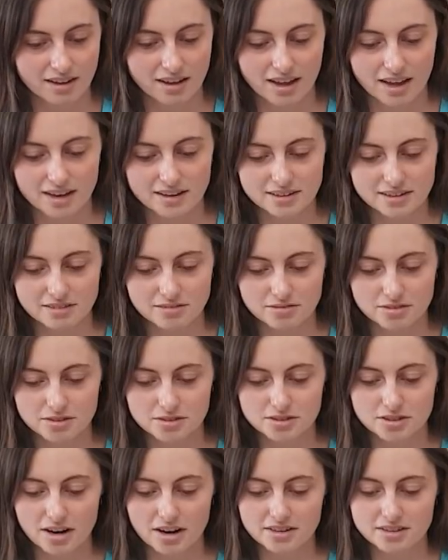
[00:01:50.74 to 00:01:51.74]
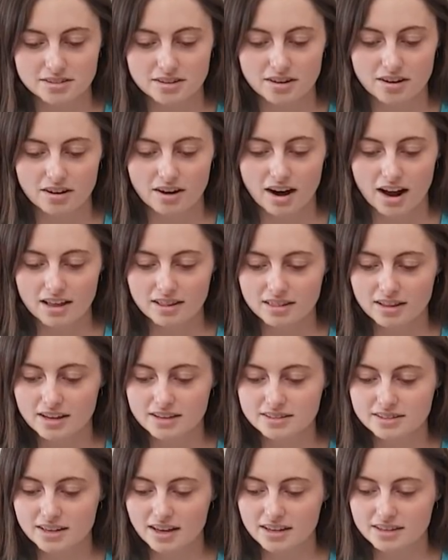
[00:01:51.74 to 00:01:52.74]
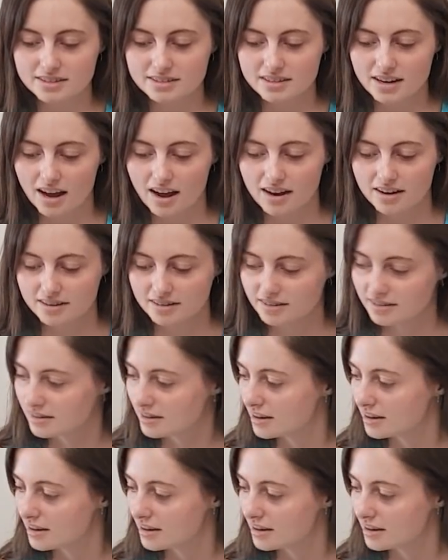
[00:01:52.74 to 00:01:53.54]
And tinfoil trays. All right, let's get started.